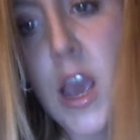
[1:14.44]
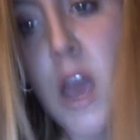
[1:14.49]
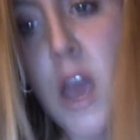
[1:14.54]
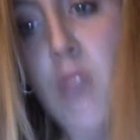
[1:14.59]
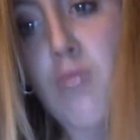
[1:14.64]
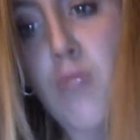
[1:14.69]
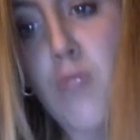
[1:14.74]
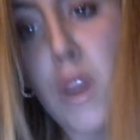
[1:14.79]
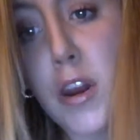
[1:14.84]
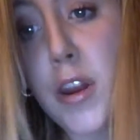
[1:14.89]

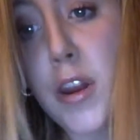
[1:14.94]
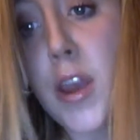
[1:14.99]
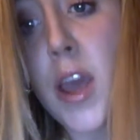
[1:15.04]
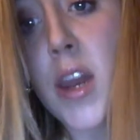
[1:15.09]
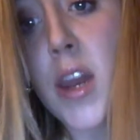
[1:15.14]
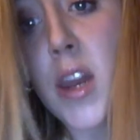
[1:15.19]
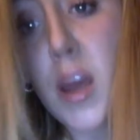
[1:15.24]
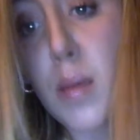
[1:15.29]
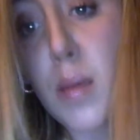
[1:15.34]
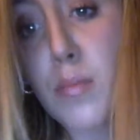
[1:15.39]
run a
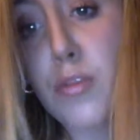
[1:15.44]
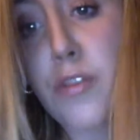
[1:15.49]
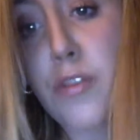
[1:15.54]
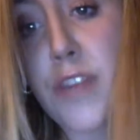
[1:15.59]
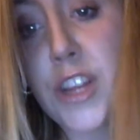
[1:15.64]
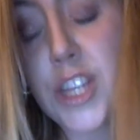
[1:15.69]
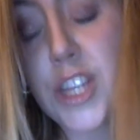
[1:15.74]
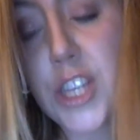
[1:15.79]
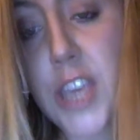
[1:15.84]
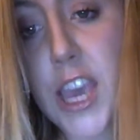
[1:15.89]
number of
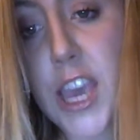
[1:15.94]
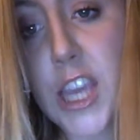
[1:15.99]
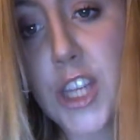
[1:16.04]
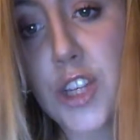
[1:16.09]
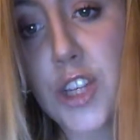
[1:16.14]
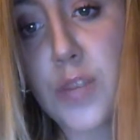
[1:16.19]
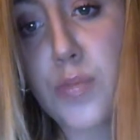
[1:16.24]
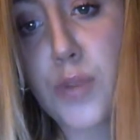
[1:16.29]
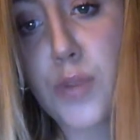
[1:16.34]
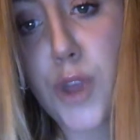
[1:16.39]

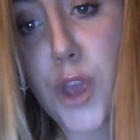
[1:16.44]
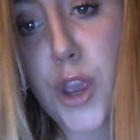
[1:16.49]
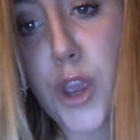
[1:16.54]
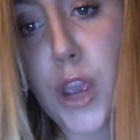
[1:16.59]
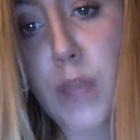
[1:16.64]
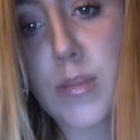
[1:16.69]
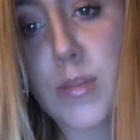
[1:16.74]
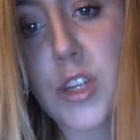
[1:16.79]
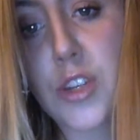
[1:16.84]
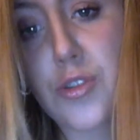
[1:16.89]
education
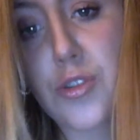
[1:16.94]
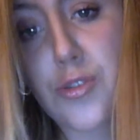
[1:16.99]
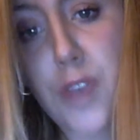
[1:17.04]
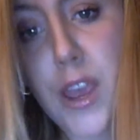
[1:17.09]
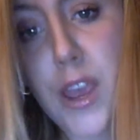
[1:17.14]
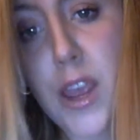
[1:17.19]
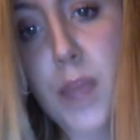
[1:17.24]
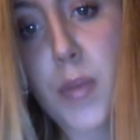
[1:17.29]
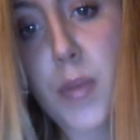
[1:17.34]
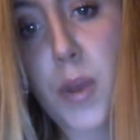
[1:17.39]
programs to
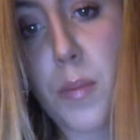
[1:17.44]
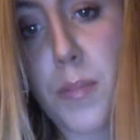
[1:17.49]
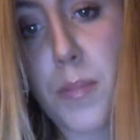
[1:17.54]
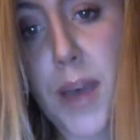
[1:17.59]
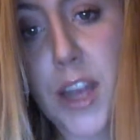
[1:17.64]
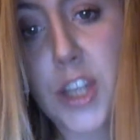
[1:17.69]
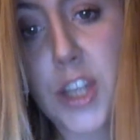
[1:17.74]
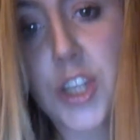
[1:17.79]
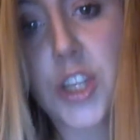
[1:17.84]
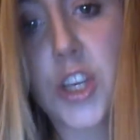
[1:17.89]
create a
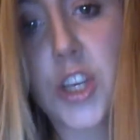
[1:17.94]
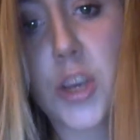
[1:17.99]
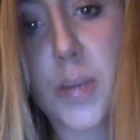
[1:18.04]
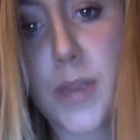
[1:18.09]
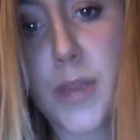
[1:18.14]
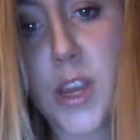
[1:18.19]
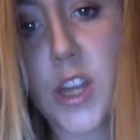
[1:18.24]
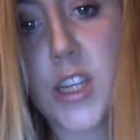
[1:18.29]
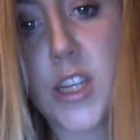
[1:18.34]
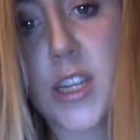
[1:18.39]
compassionate
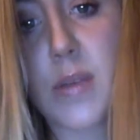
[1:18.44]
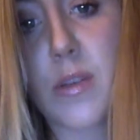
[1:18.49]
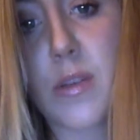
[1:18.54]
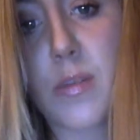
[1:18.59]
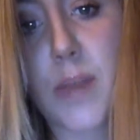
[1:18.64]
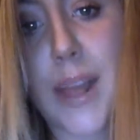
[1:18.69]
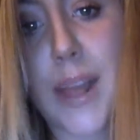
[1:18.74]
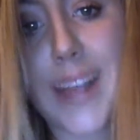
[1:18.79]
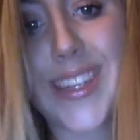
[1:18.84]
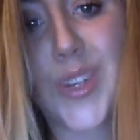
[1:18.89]
community with
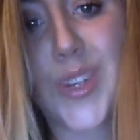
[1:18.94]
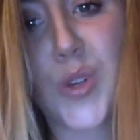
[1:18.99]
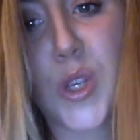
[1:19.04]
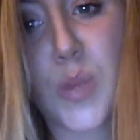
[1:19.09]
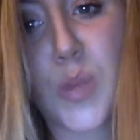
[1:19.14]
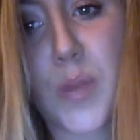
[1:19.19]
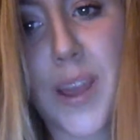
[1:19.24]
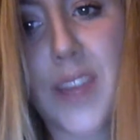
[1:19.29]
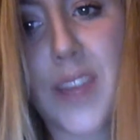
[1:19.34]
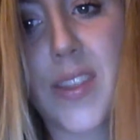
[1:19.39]
plans to
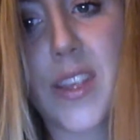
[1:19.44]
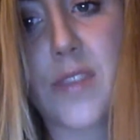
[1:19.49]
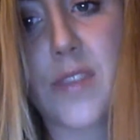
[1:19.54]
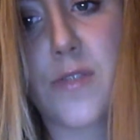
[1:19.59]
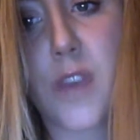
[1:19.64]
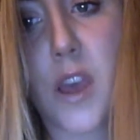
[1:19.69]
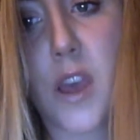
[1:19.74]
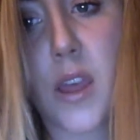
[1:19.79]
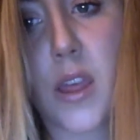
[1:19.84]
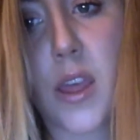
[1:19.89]
expand this
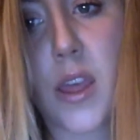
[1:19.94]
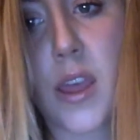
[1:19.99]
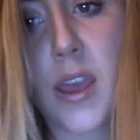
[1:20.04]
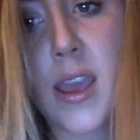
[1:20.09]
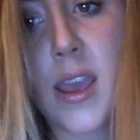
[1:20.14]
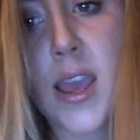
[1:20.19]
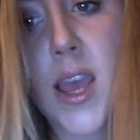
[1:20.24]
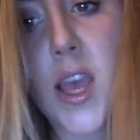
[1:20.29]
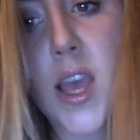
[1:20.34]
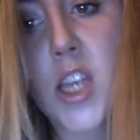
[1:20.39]
further,
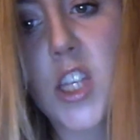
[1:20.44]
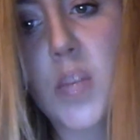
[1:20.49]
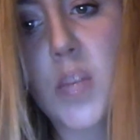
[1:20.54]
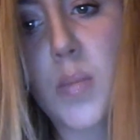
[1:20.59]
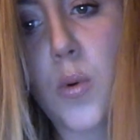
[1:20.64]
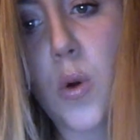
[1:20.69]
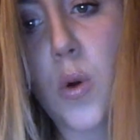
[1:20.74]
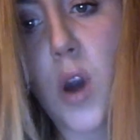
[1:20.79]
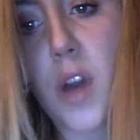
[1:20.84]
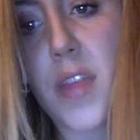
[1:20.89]

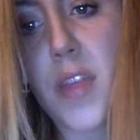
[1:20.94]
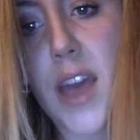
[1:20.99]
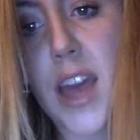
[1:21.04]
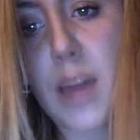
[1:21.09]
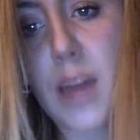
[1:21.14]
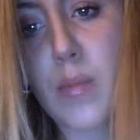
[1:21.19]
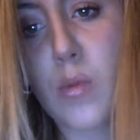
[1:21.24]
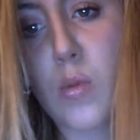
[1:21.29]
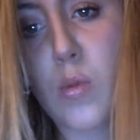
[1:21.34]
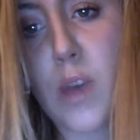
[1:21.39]
support other
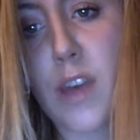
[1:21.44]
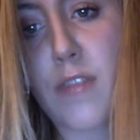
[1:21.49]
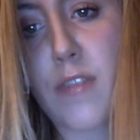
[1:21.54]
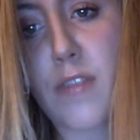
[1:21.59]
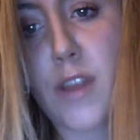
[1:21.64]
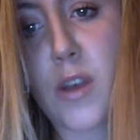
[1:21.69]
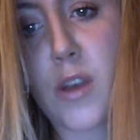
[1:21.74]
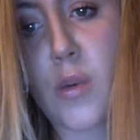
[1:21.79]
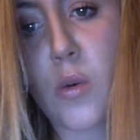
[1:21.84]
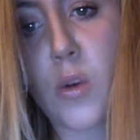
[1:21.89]
animal
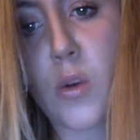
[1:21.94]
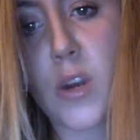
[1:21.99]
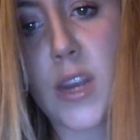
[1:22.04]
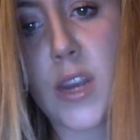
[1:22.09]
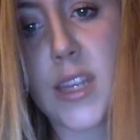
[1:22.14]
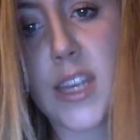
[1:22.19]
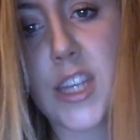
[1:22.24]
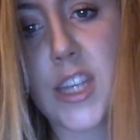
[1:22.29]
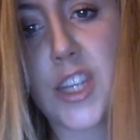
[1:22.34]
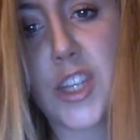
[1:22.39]
welfare
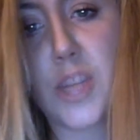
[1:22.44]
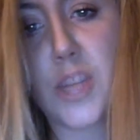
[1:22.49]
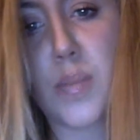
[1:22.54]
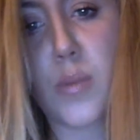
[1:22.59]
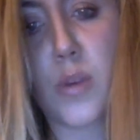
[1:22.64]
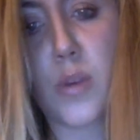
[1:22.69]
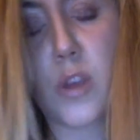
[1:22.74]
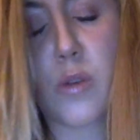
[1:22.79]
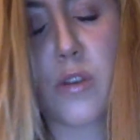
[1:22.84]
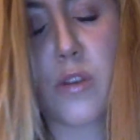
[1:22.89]
organisations in
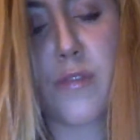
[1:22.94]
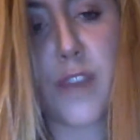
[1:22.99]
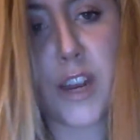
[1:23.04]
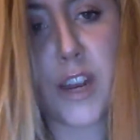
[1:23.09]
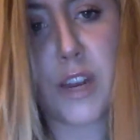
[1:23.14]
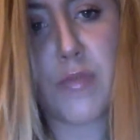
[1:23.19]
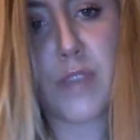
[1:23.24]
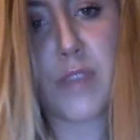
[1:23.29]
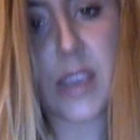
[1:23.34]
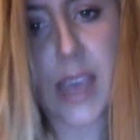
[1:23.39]
Borneo with
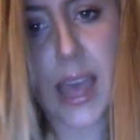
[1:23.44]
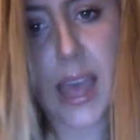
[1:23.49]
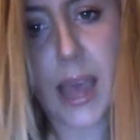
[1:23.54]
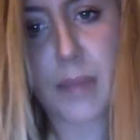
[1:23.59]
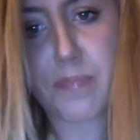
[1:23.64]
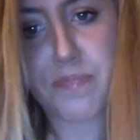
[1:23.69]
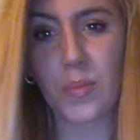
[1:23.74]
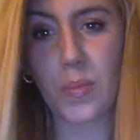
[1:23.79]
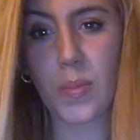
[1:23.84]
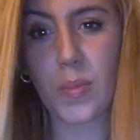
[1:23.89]
veterinary care.
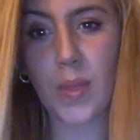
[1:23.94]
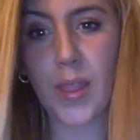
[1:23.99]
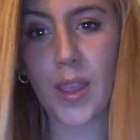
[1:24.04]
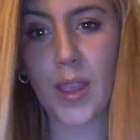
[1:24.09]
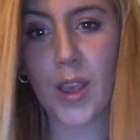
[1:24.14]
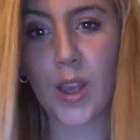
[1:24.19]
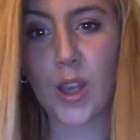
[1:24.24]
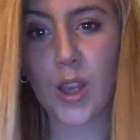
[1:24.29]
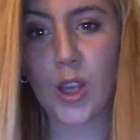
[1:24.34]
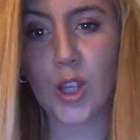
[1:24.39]

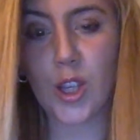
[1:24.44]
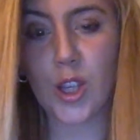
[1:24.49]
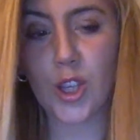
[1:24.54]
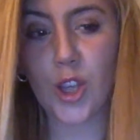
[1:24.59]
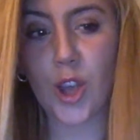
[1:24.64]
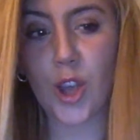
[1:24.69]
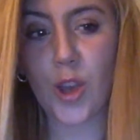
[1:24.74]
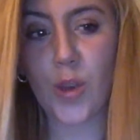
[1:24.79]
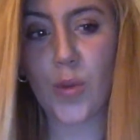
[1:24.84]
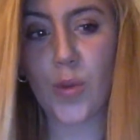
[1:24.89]

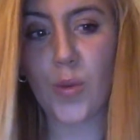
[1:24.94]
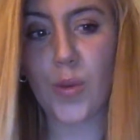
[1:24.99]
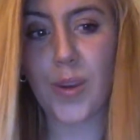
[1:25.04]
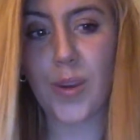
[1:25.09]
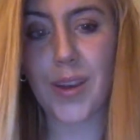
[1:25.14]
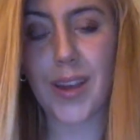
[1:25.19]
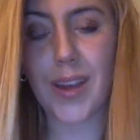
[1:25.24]
So,